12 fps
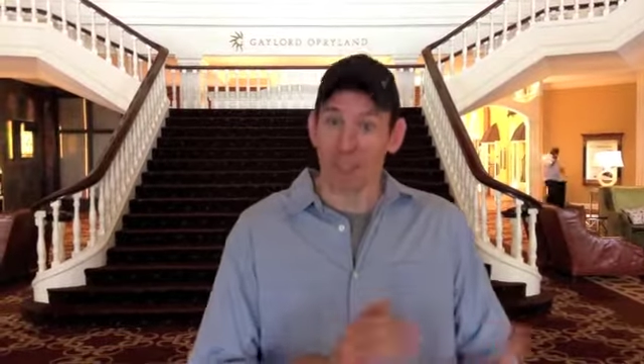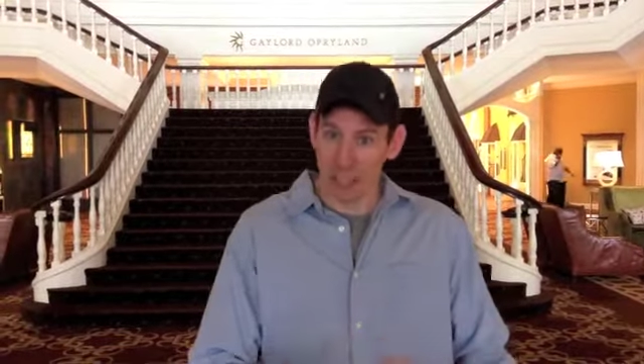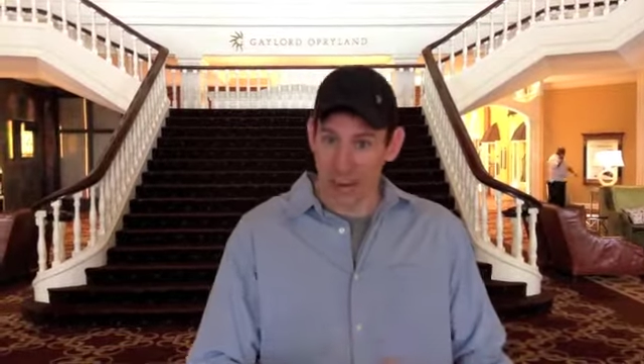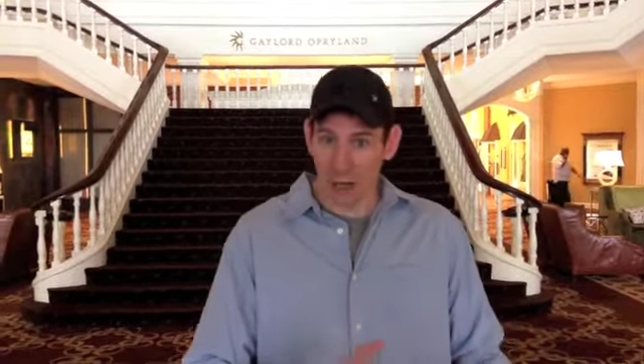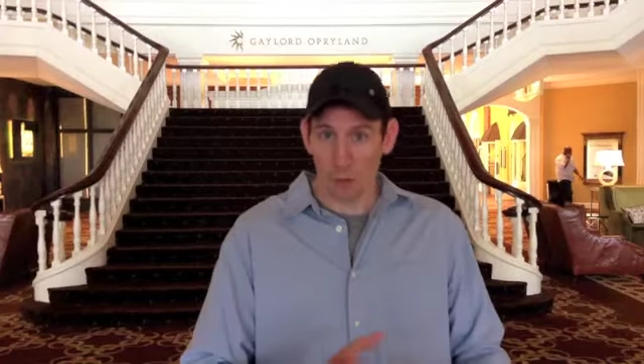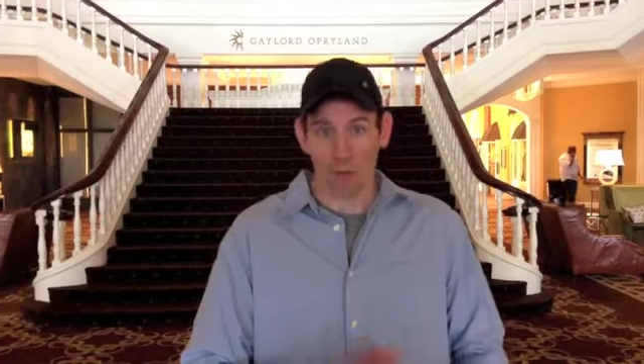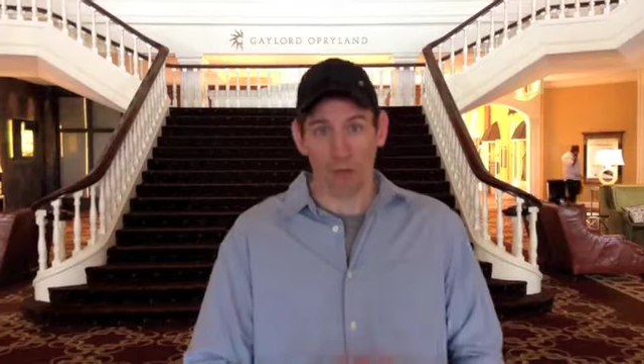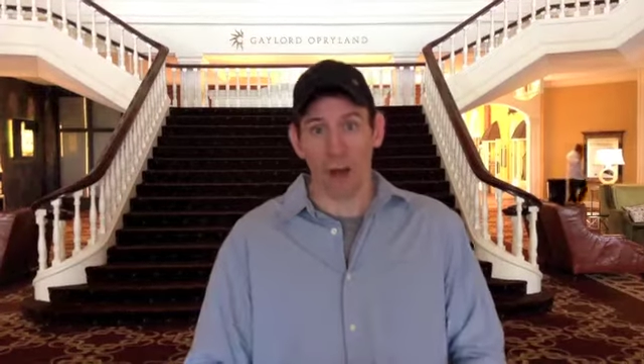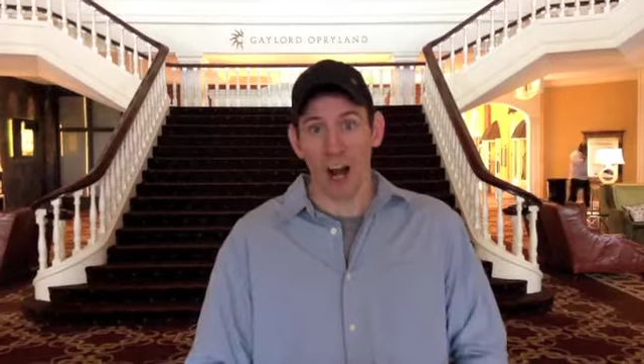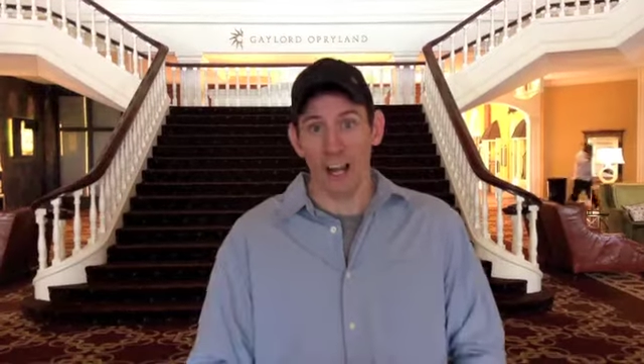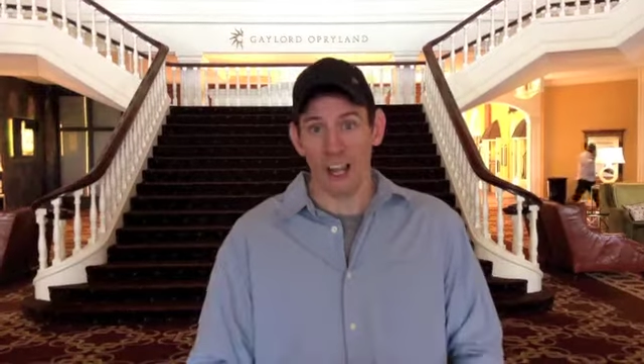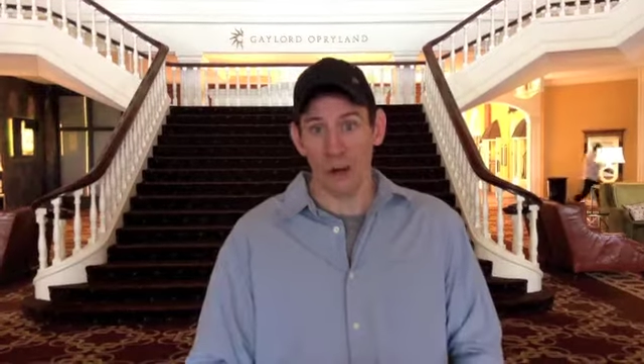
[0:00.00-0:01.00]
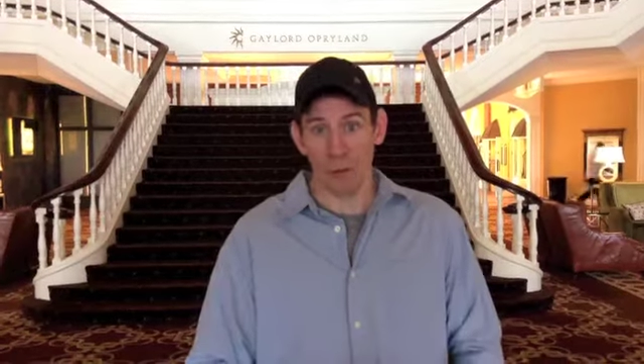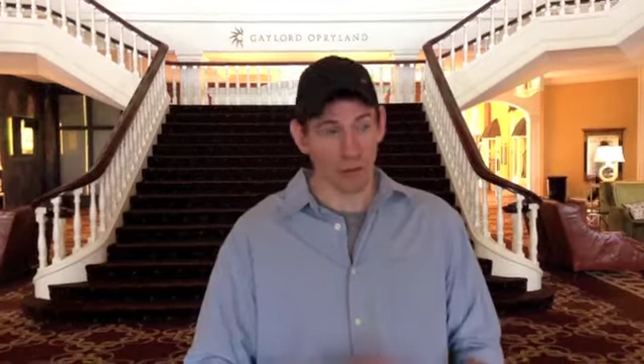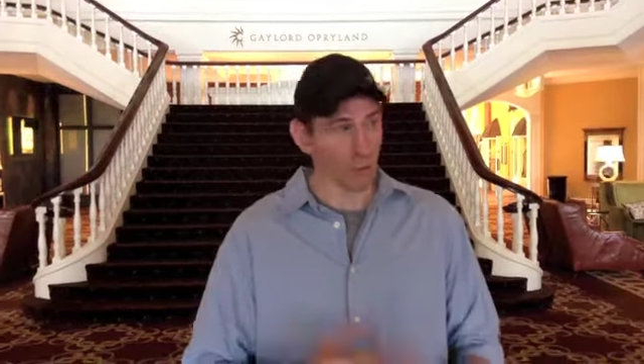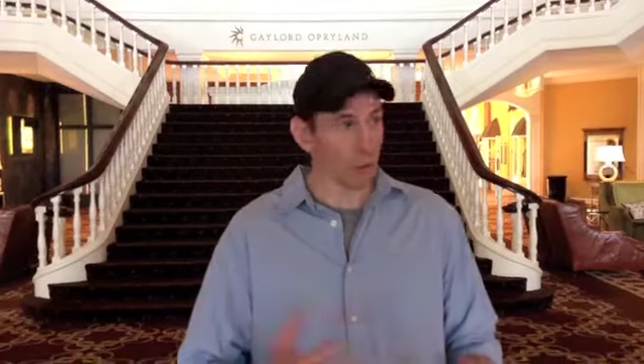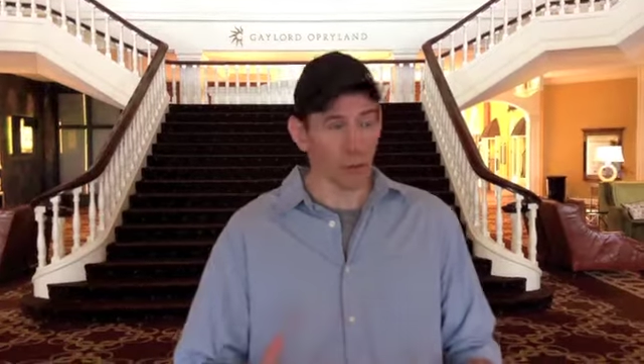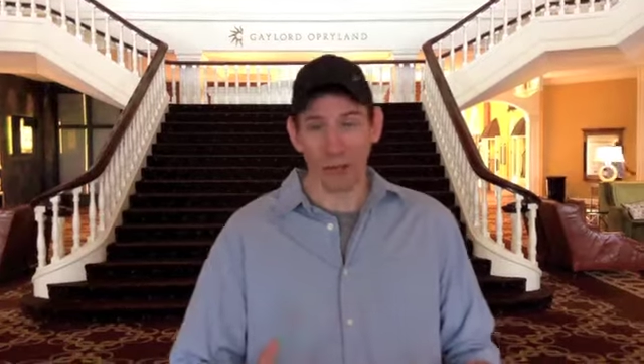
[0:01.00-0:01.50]
connect with Scott. You know, he's
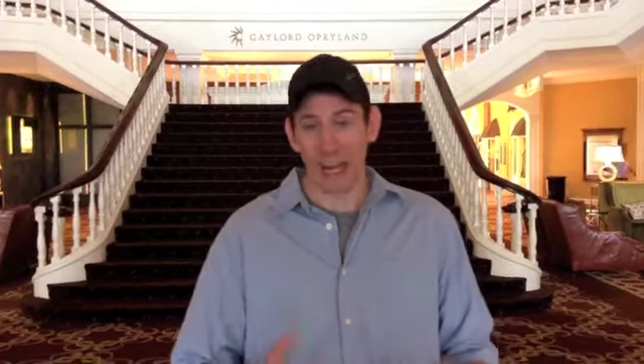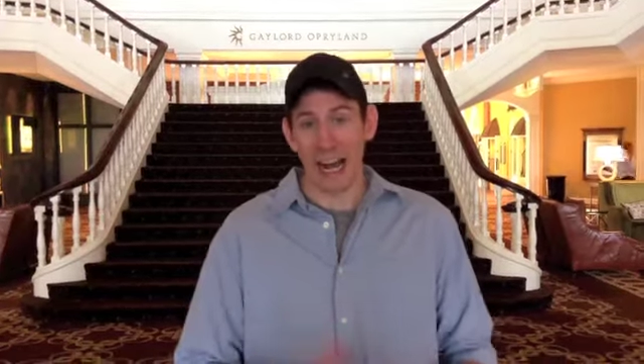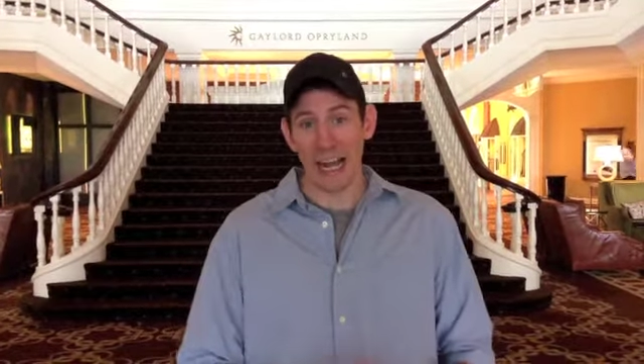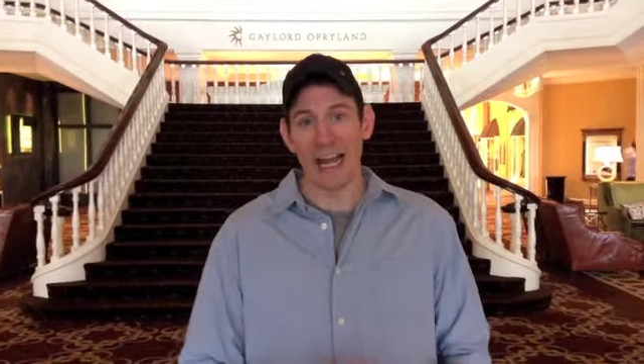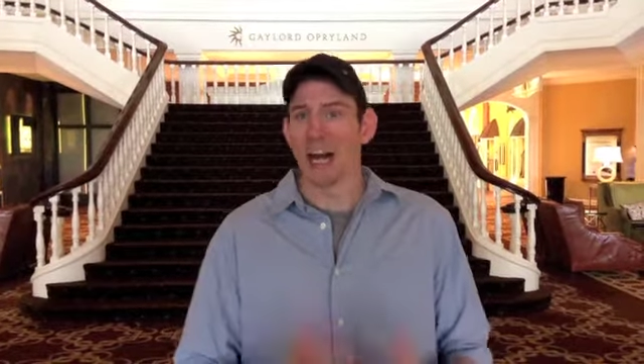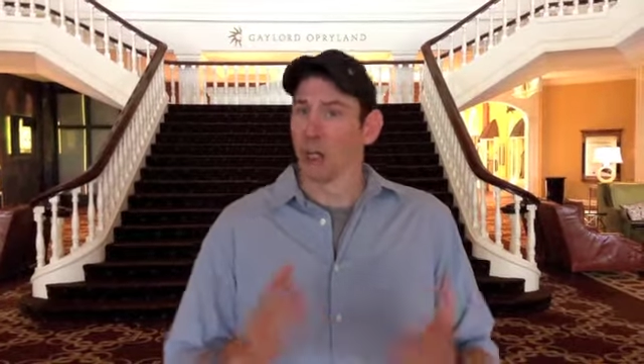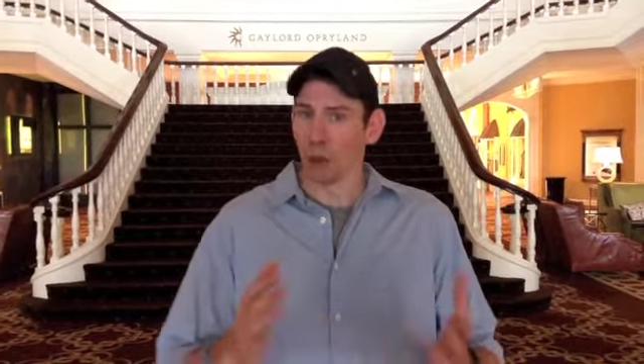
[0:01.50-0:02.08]
a real guy.